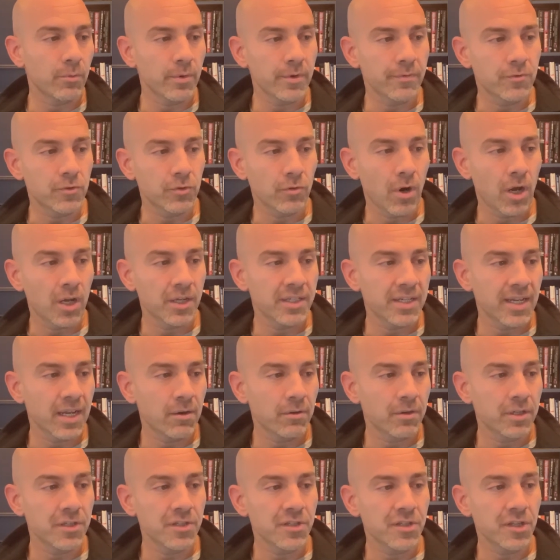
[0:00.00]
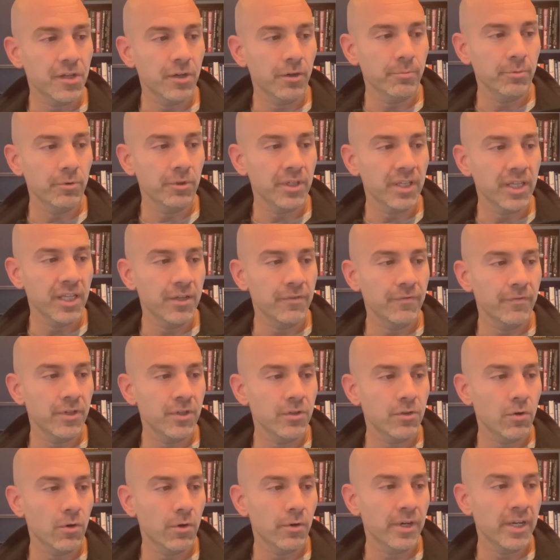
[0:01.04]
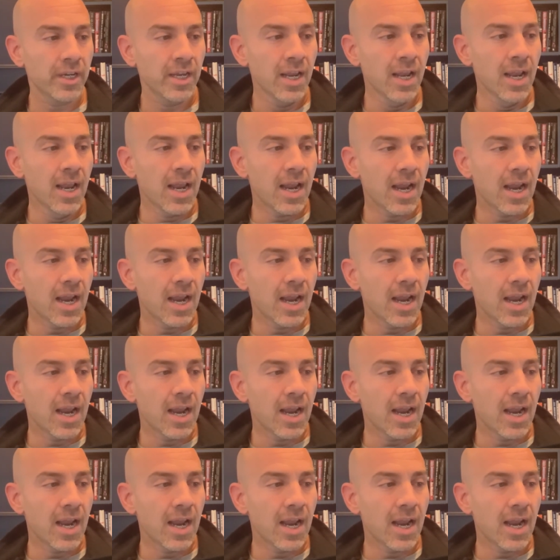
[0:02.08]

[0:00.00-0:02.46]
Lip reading: We've drawn down considerable inventory